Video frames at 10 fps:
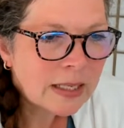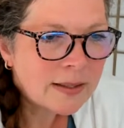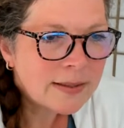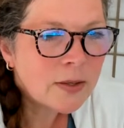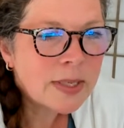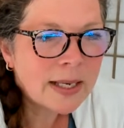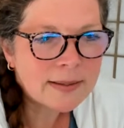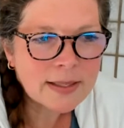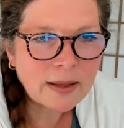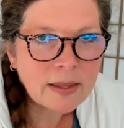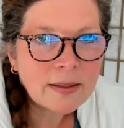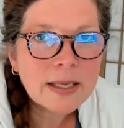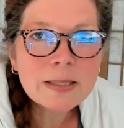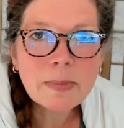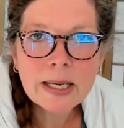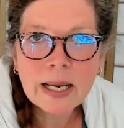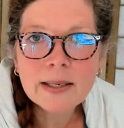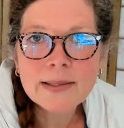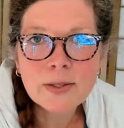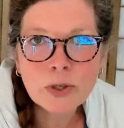So yes, I think that's my
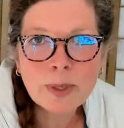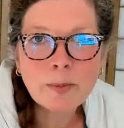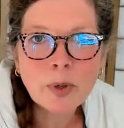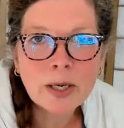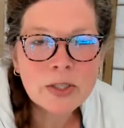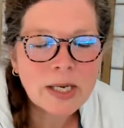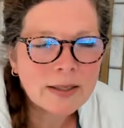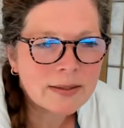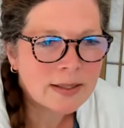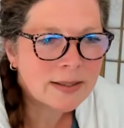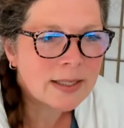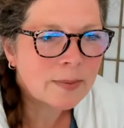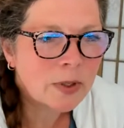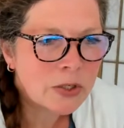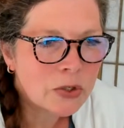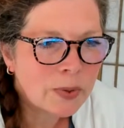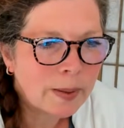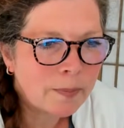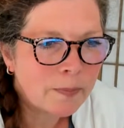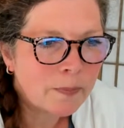next trimming project, is I'm going to
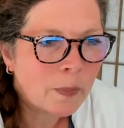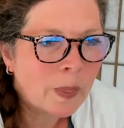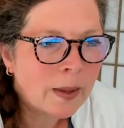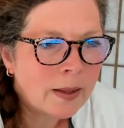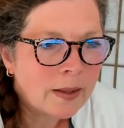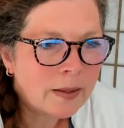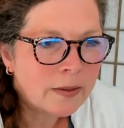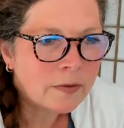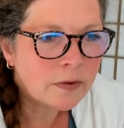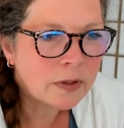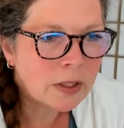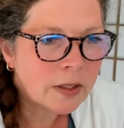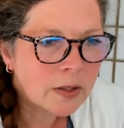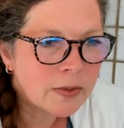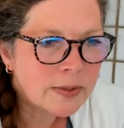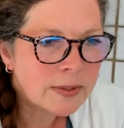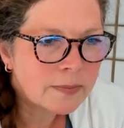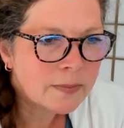trim the Fularcos.